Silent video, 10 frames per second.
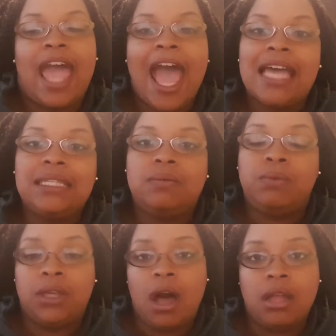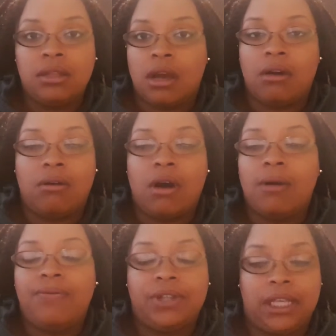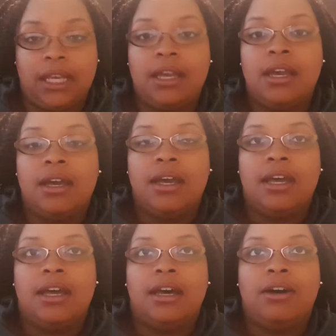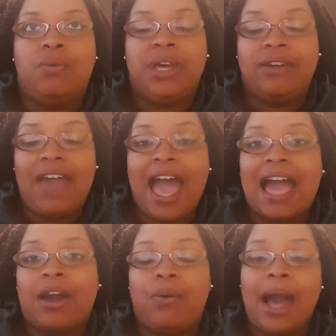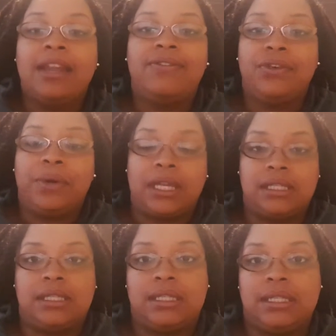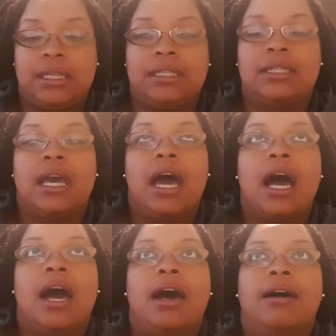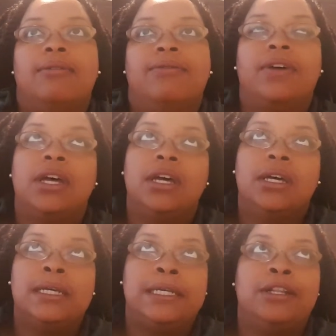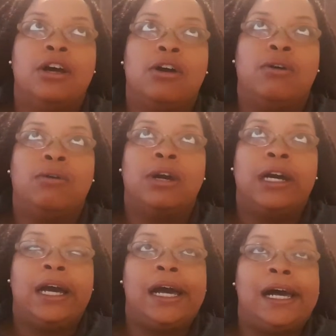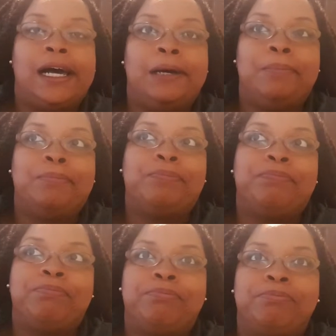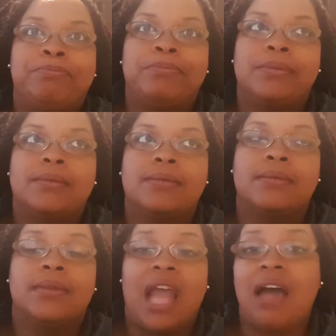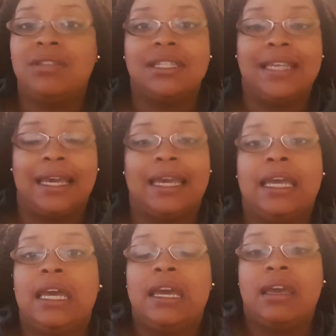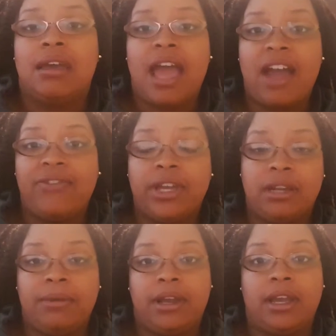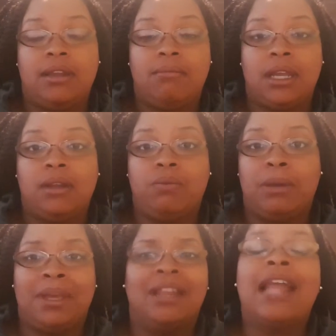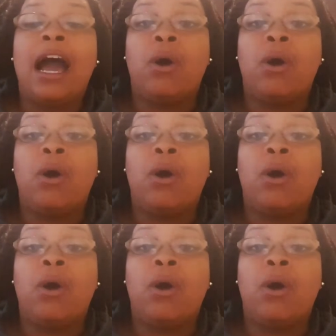As we all know, hopefully, we have had quite a few instances of, you know, I'll just say it, African American men and women, and not